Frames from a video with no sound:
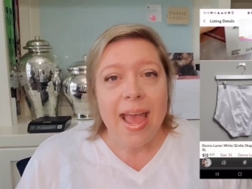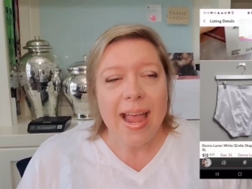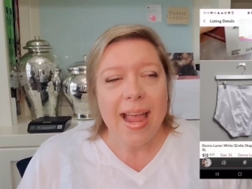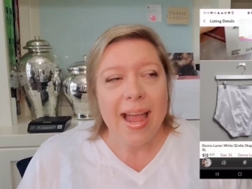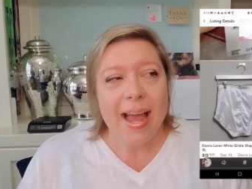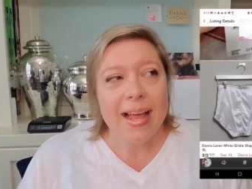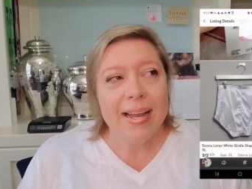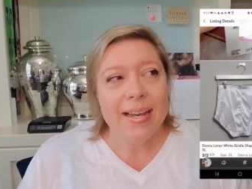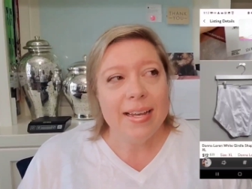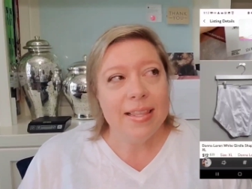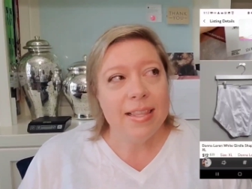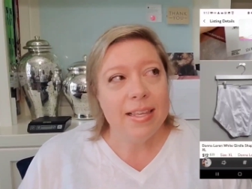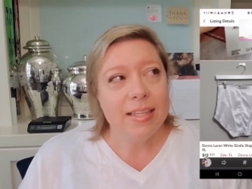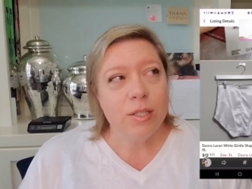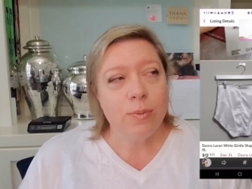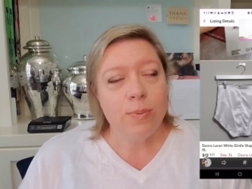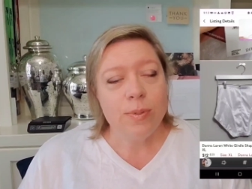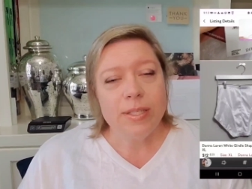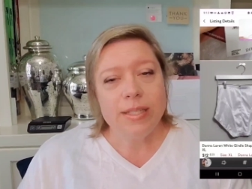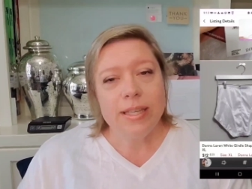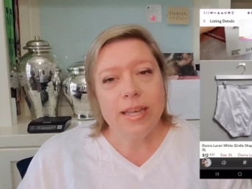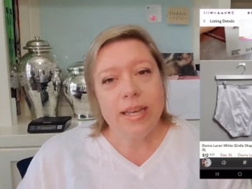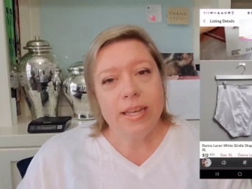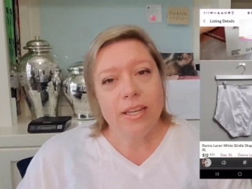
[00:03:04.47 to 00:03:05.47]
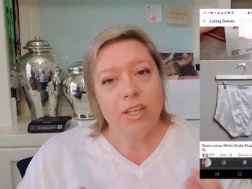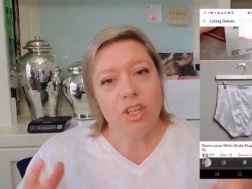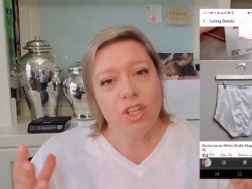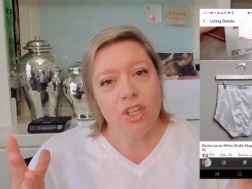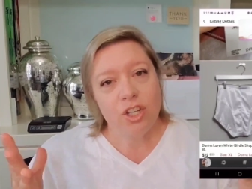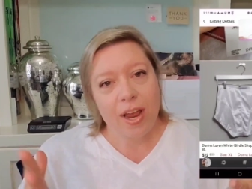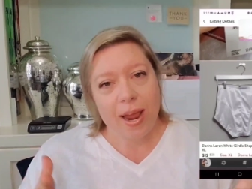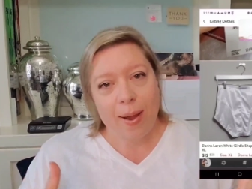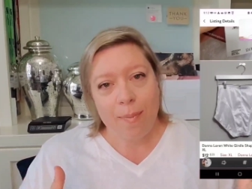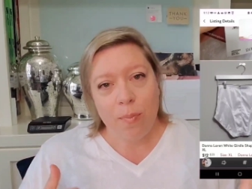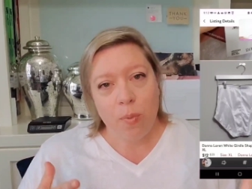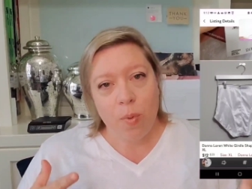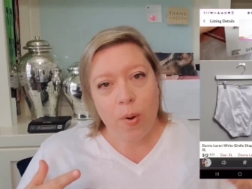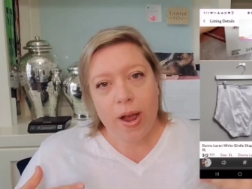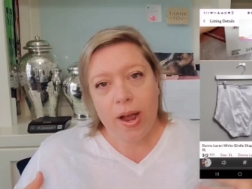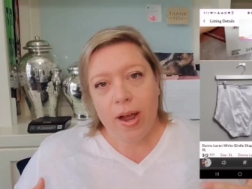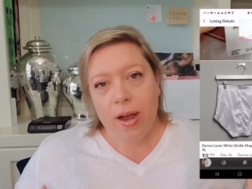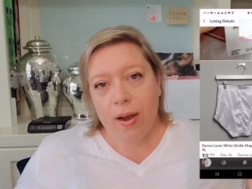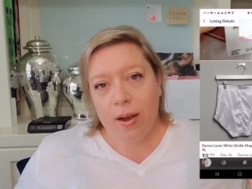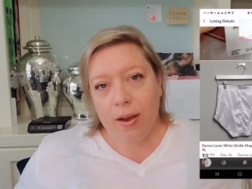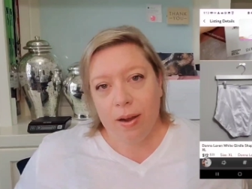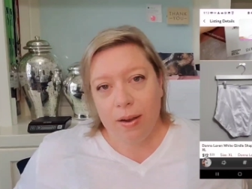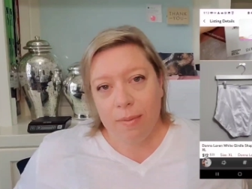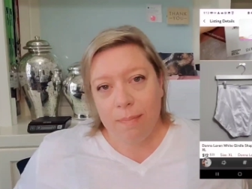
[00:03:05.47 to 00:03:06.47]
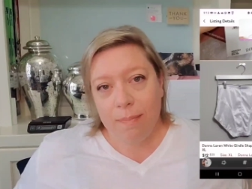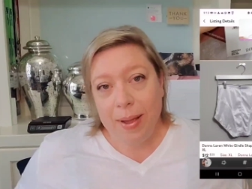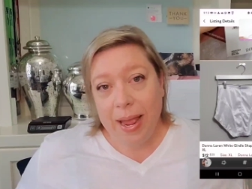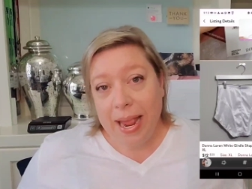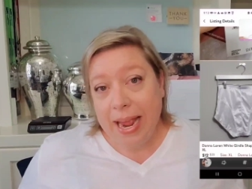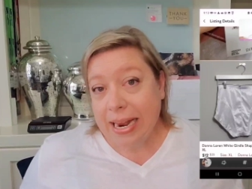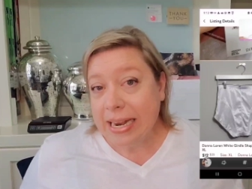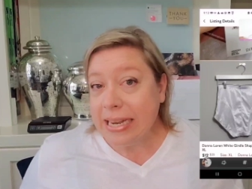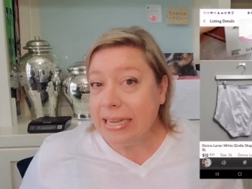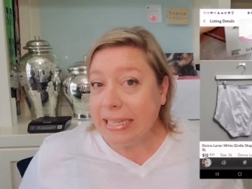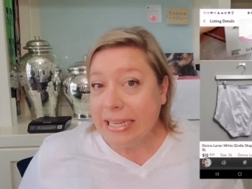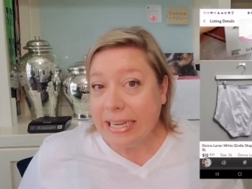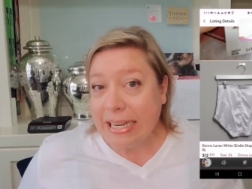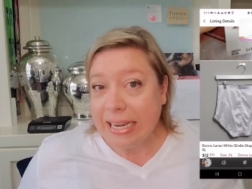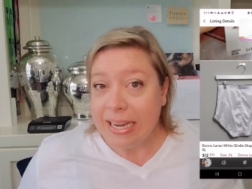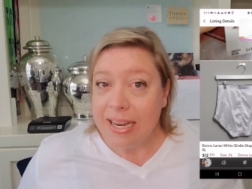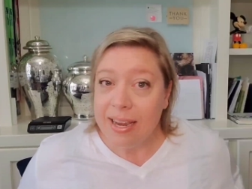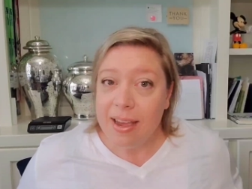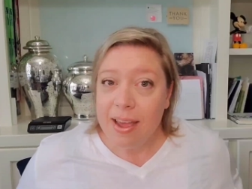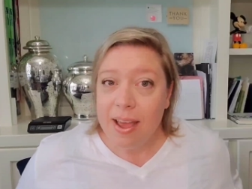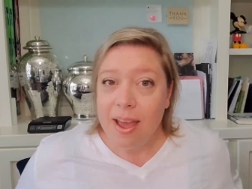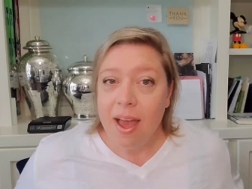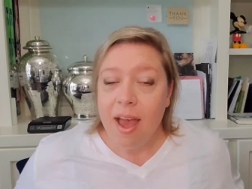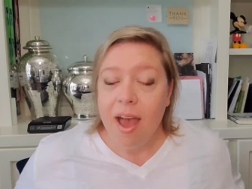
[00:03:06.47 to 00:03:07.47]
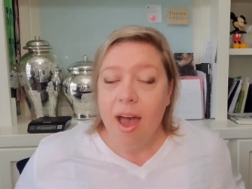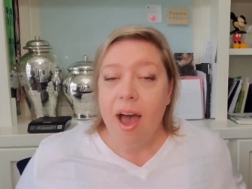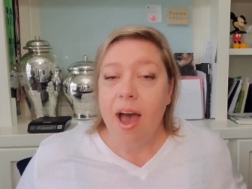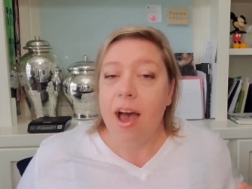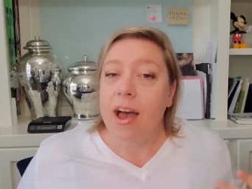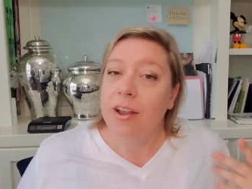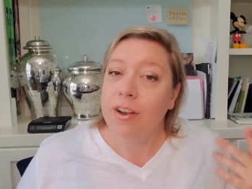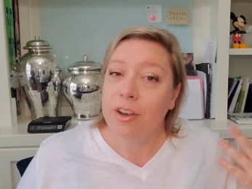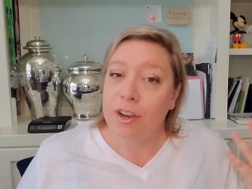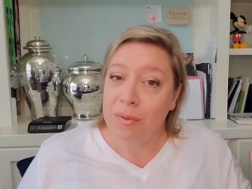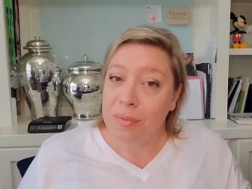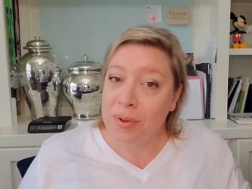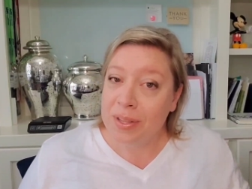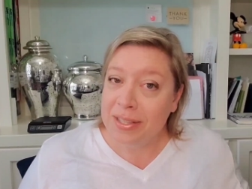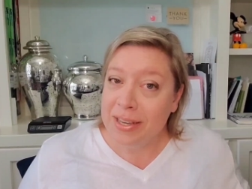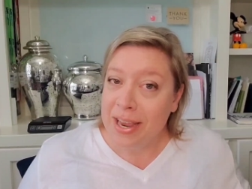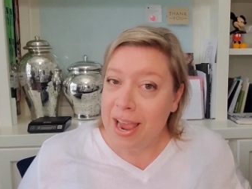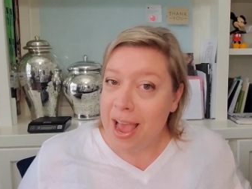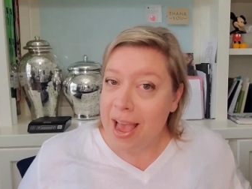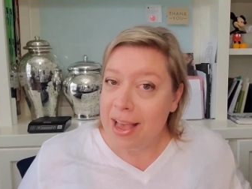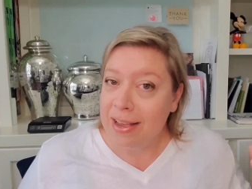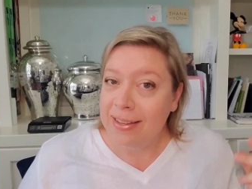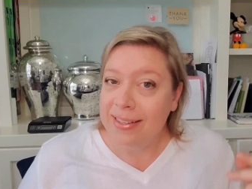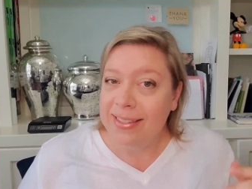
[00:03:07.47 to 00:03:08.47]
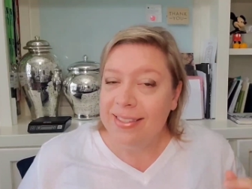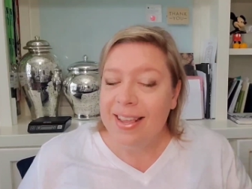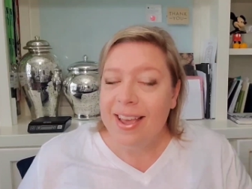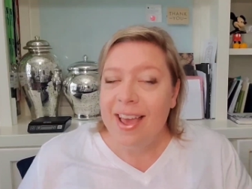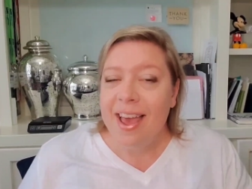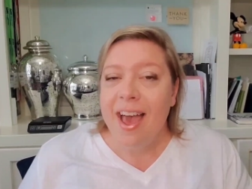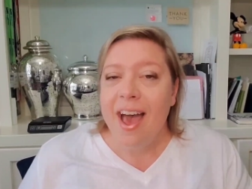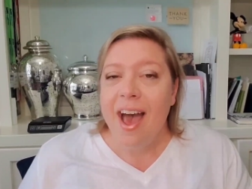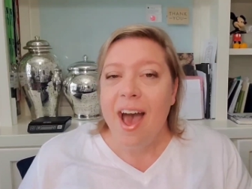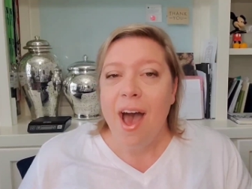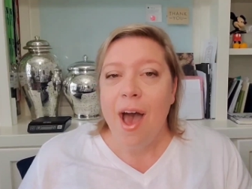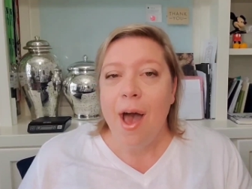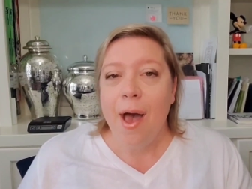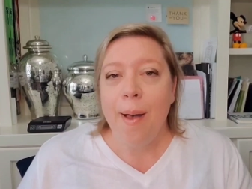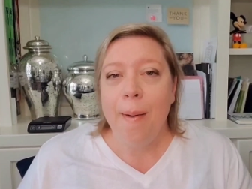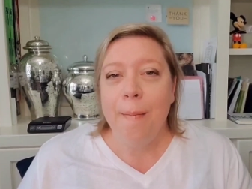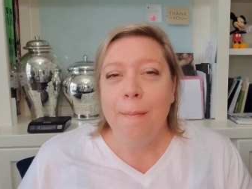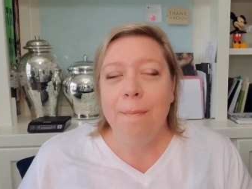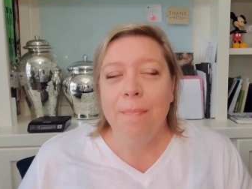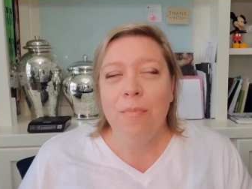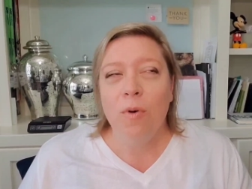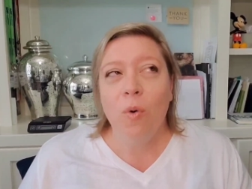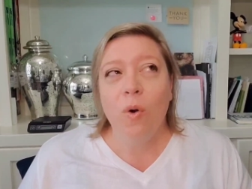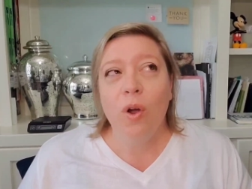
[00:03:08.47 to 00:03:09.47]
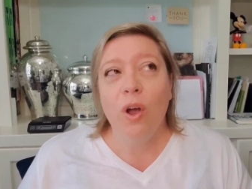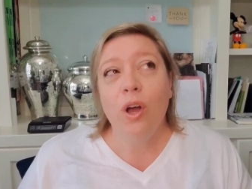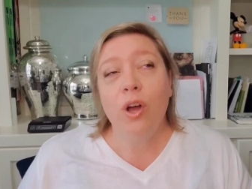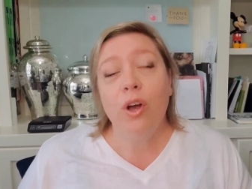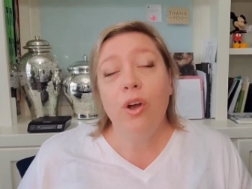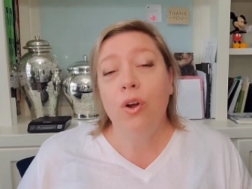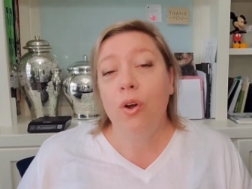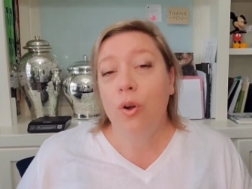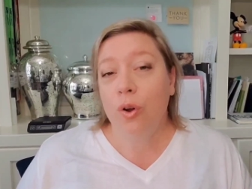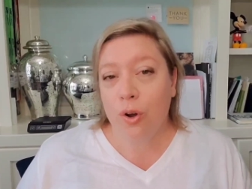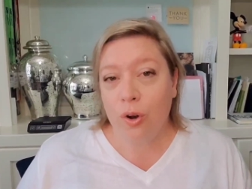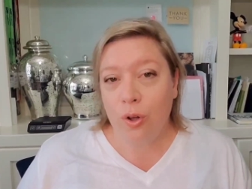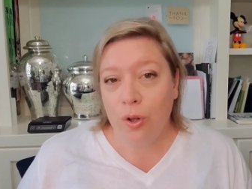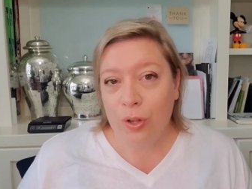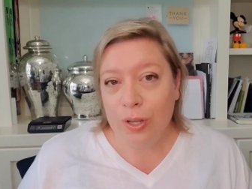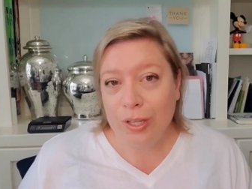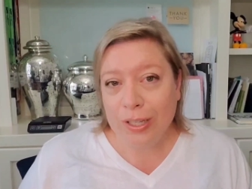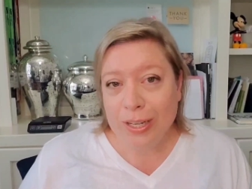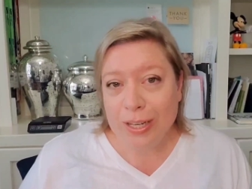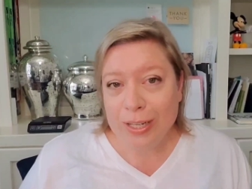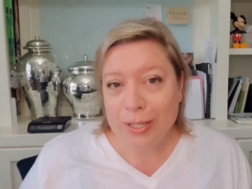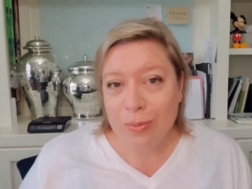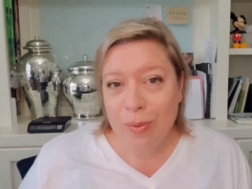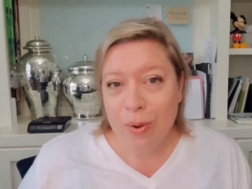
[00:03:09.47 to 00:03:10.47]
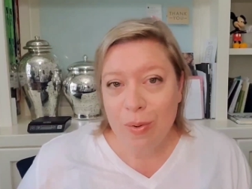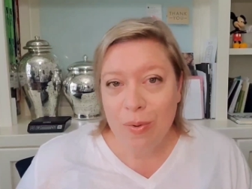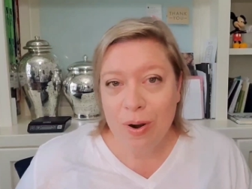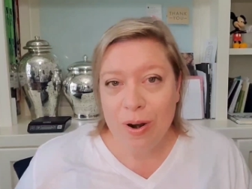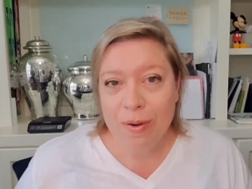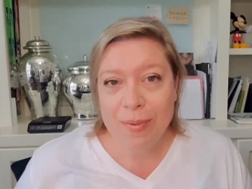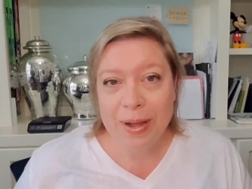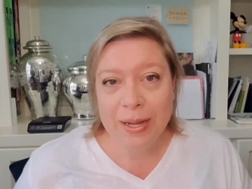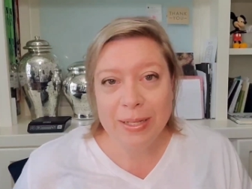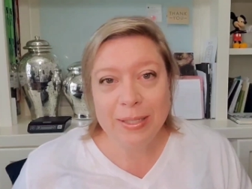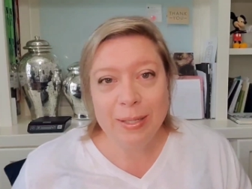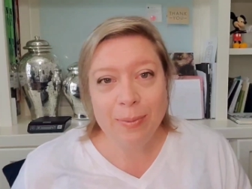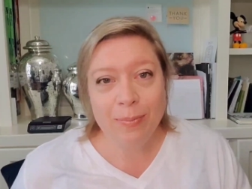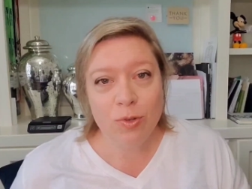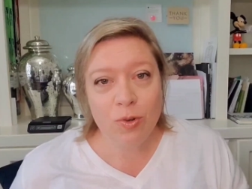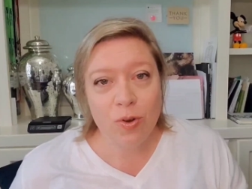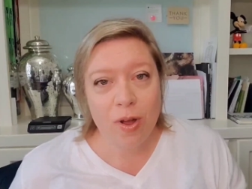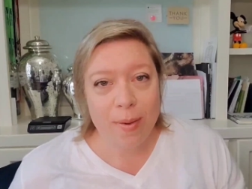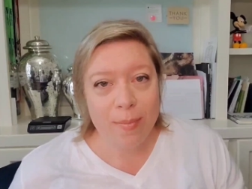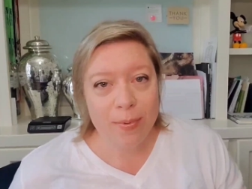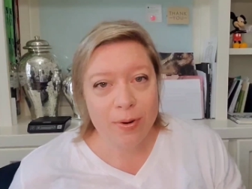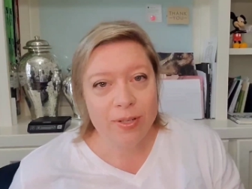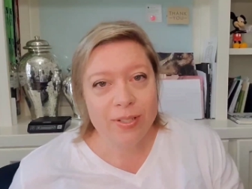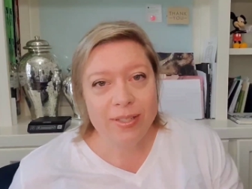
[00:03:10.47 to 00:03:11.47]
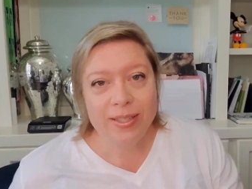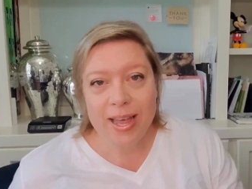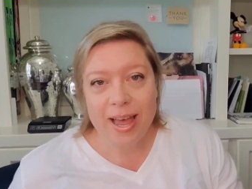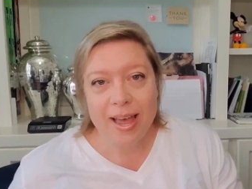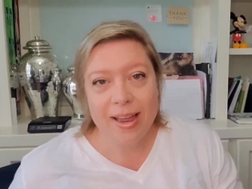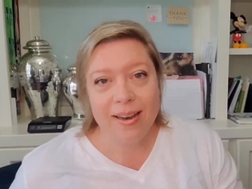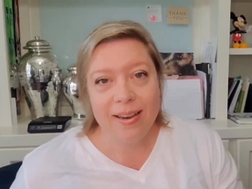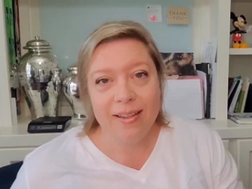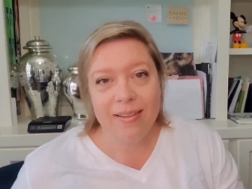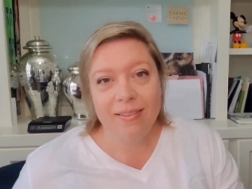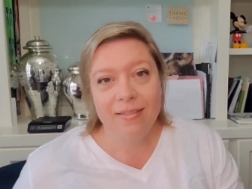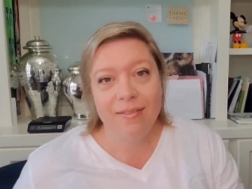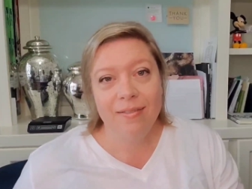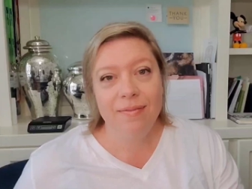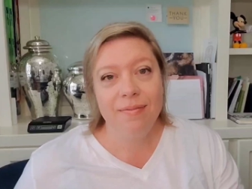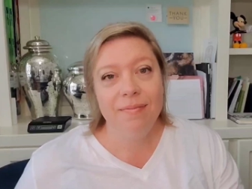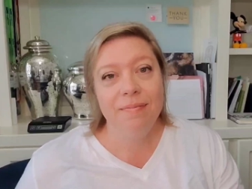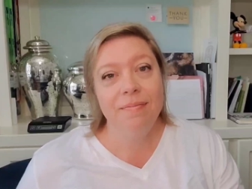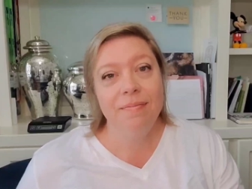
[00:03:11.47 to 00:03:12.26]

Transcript: and this was like a shapewear panty, new with tags, or a girdle is what one of my subscribers said